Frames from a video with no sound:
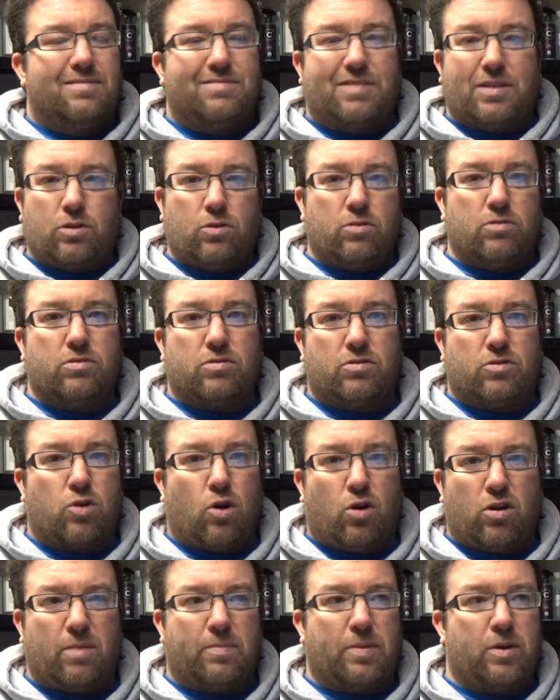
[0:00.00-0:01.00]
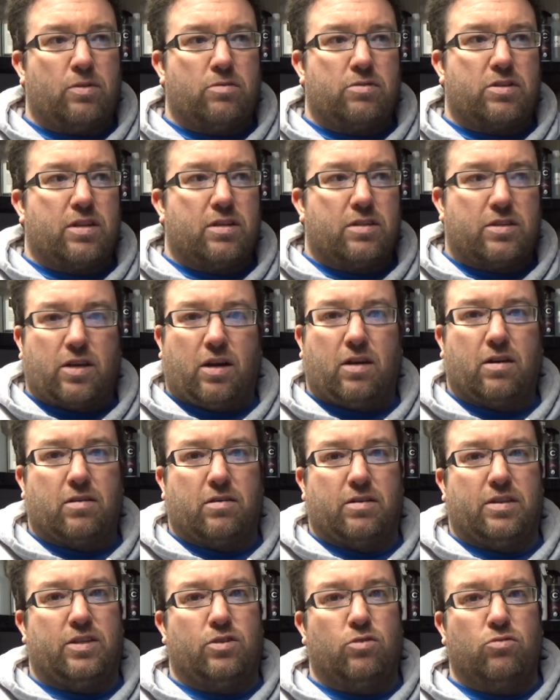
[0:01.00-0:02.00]
They don't talk about
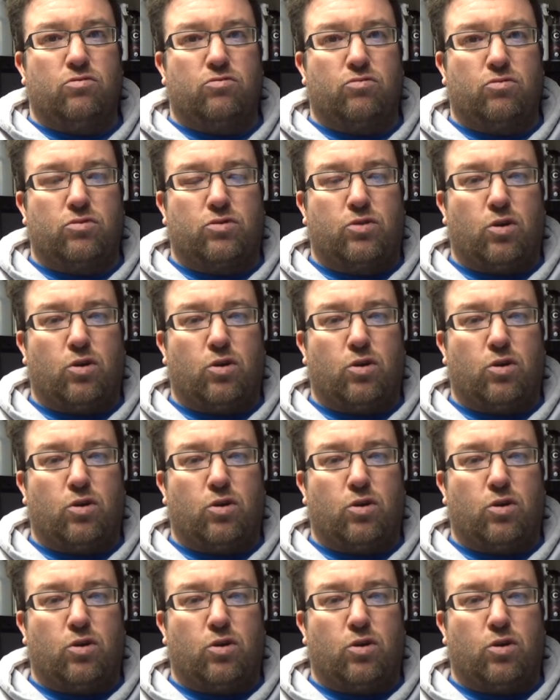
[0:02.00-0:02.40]
tar, and they don't